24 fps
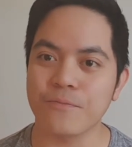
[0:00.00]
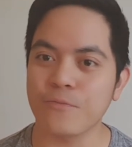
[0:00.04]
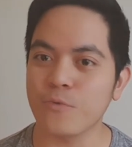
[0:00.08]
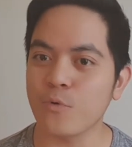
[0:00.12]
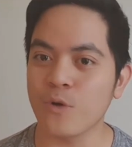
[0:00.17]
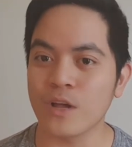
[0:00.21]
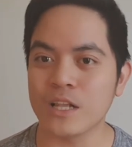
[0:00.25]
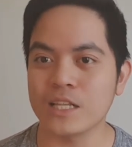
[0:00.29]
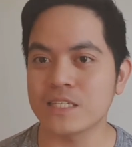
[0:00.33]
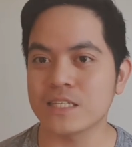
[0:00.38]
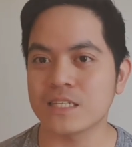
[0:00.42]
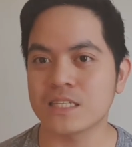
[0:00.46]

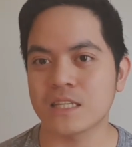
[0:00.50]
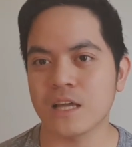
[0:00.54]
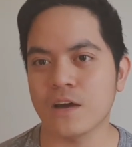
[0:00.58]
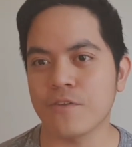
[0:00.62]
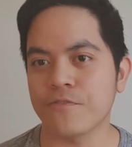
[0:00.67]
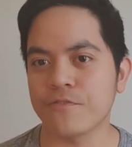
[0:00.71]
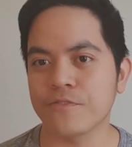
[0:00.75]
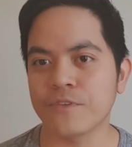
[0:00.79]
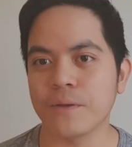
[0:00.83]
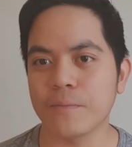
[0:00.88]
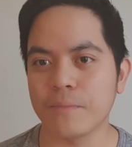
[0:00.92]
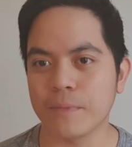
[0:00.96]

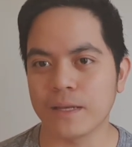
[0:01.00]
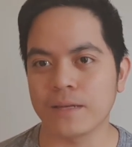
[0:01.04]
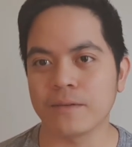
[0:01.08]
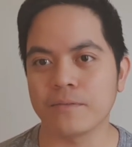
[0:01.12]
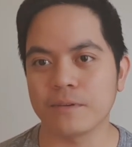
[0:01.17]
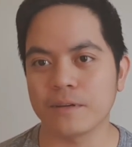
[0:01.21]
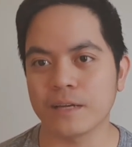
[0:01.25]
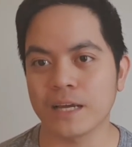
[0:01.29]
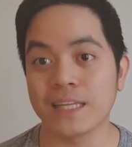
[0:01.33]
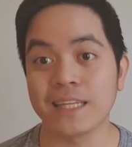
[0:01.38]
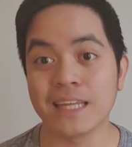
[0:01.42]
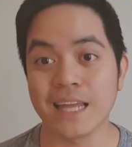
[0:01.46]
Well-staffed naman
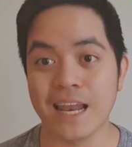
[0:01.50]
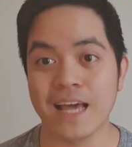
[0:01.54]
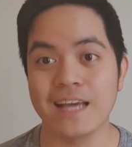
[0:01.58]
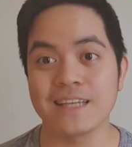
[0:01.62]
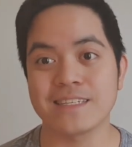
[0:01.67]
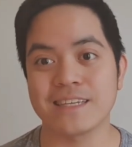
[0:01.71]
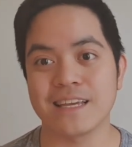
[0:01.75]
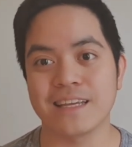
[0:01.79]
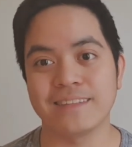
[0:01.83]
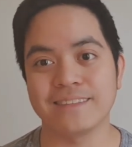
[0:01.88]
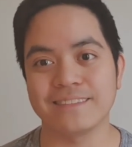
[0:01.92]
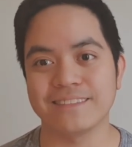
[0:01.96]

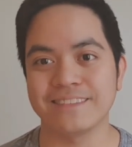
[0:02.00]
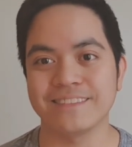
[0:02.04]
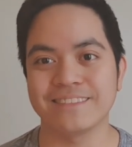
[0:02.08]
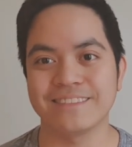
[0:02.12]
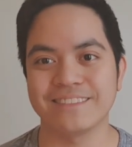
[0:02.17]
kadalasan.